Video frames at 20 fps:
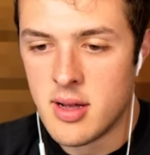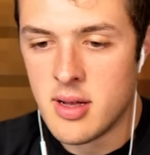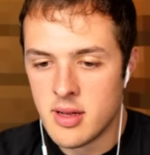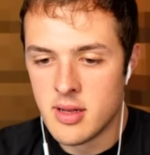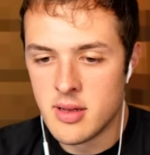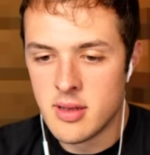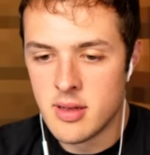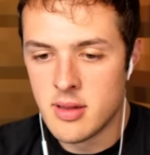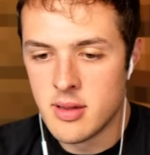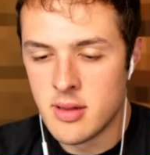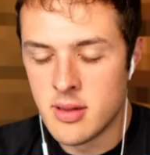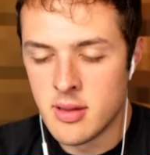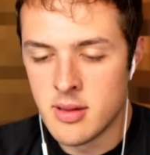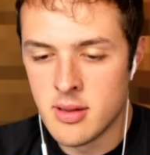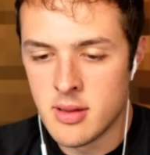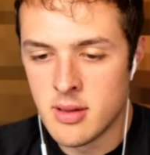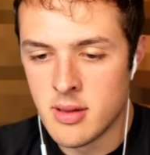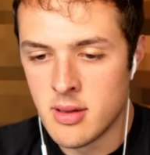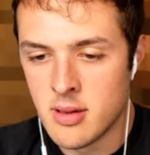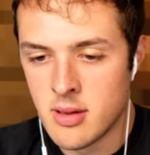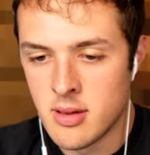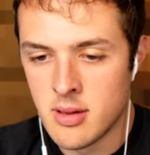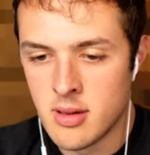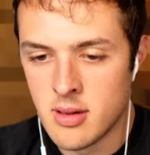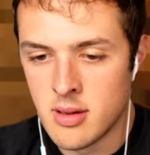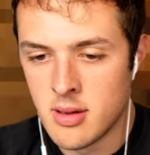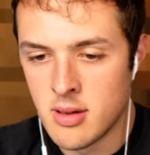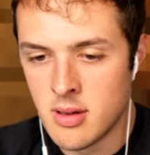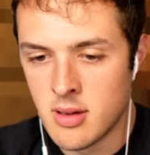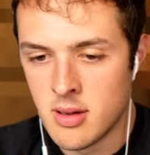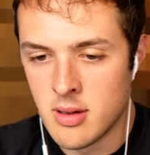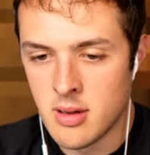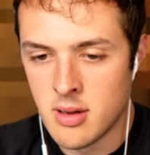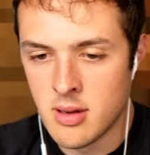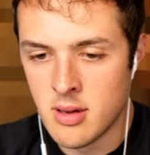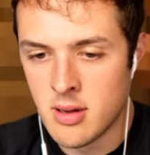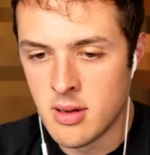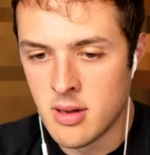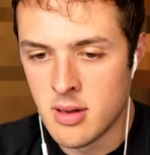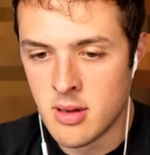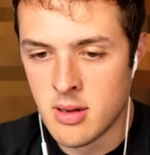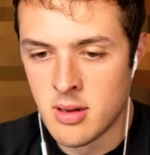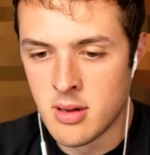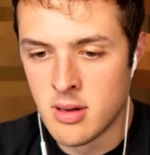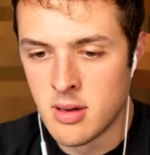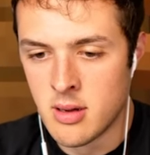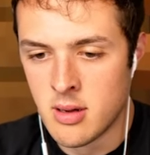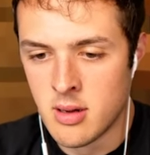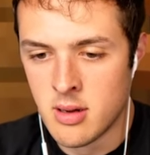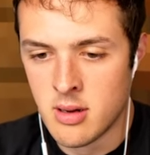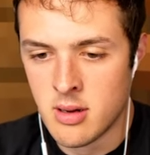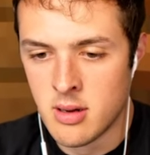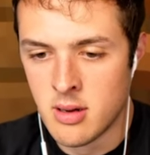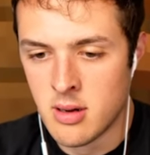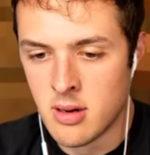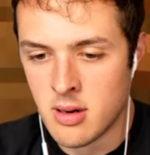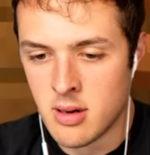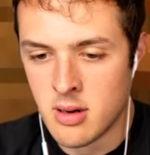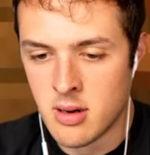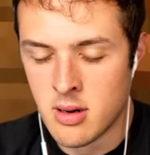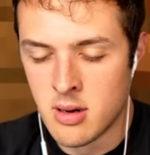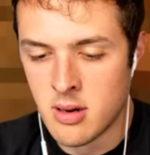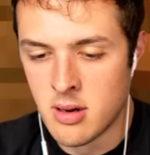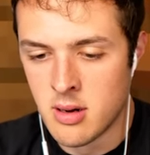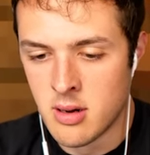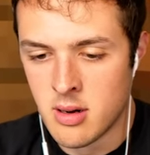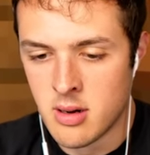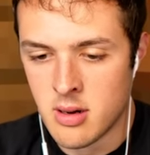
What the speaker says: Nobody speaks.